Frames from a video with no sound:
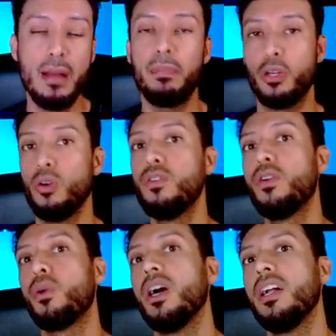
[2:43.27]
but
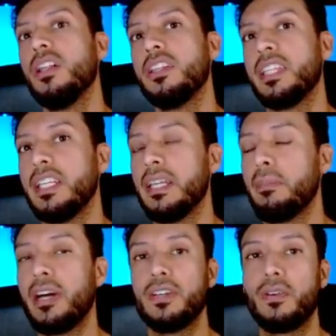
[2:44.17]
overall the
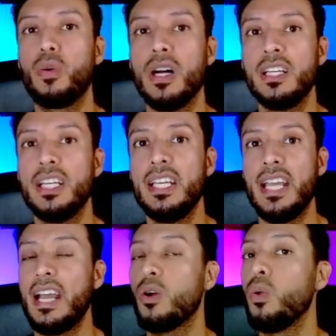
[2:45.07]
amount of quality
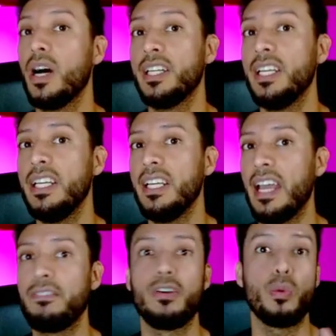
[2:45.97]
and quantity
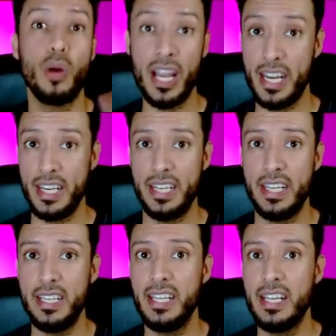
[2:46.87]
and
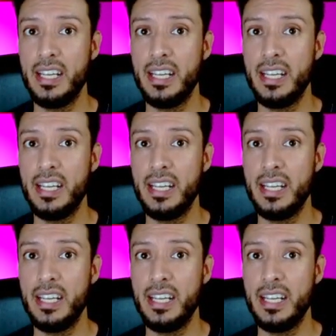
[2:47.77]
variety